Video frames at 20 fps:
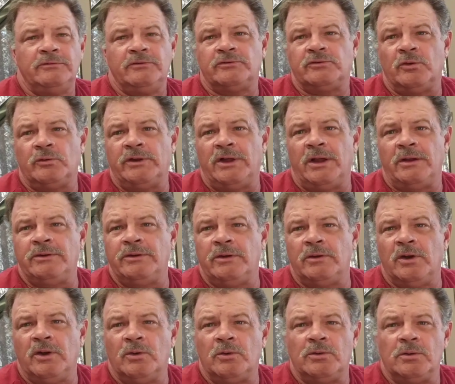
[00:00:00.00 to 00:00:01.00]
just go down to
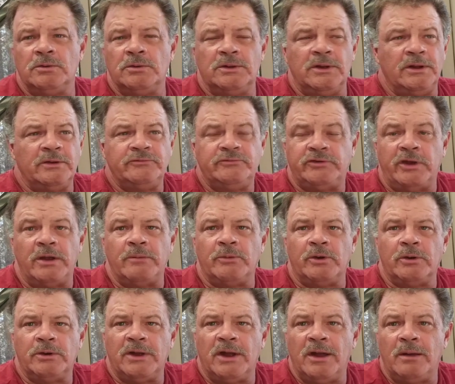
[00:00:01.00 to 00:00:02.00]
your local
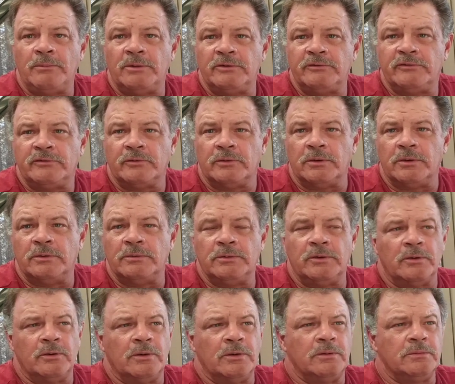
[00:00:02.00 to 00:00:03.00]
chamber of commerce
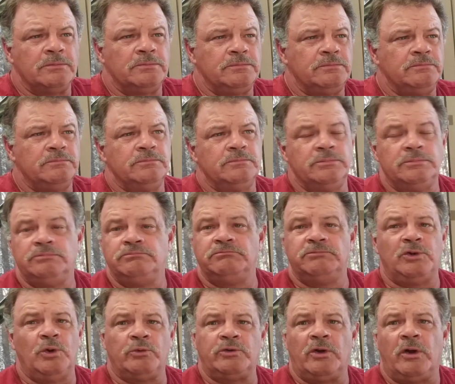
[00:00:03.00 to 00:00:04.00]
or
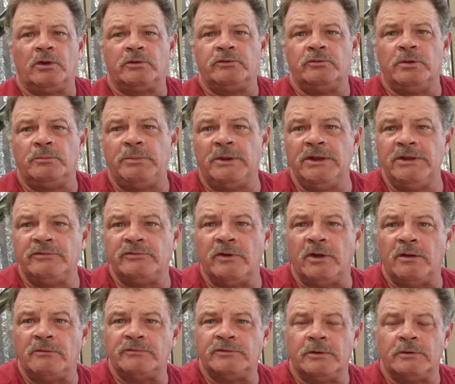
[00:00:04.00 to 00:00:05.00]
go talk to a police
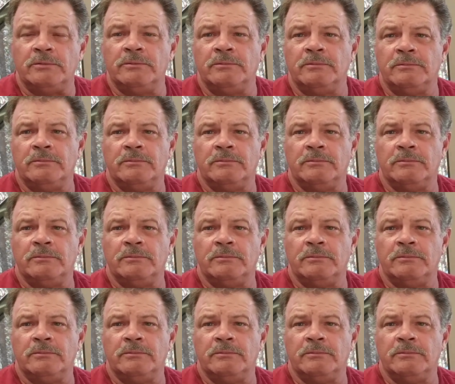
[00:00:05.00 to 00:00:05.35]
officer.